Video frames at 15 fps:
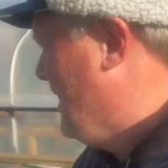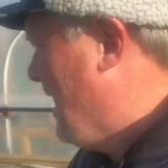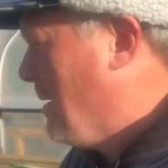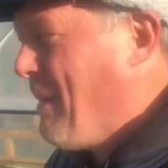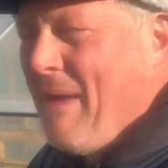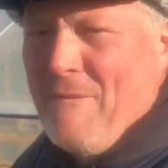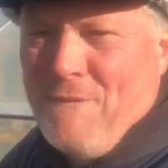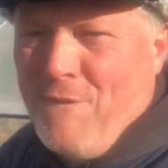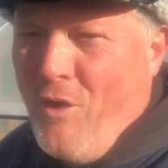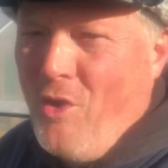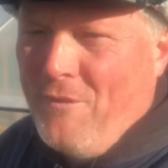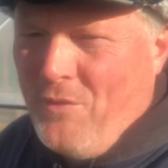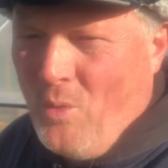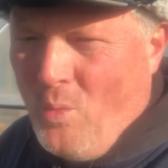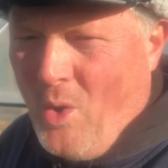and about 5
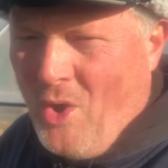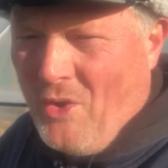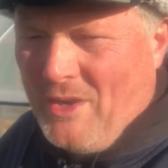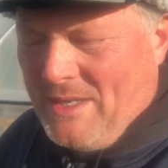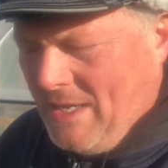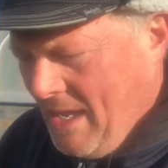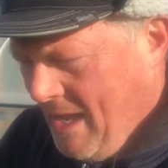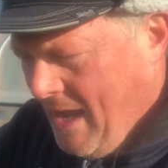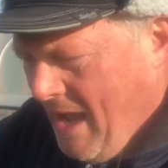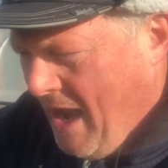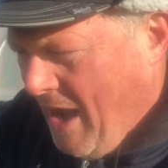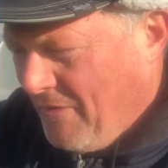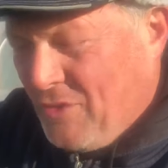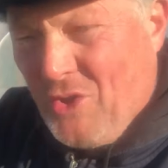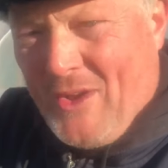foot wide.
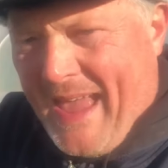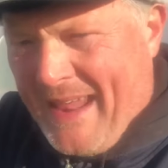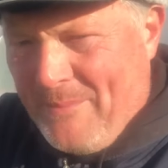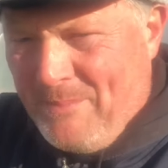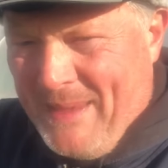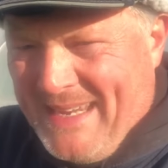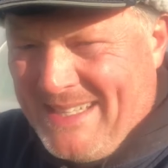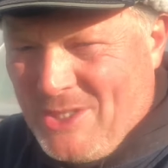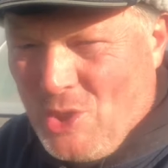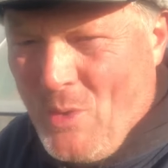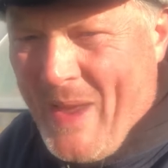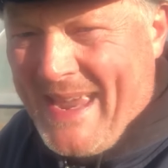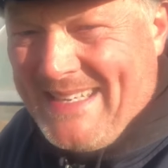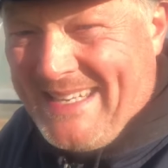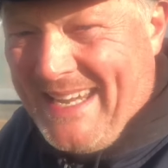I've dug out a big
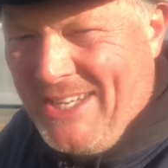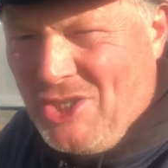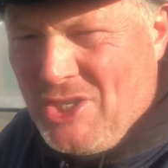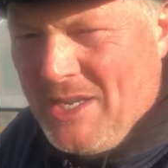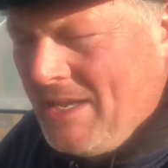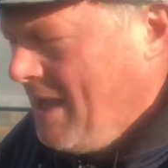square ditch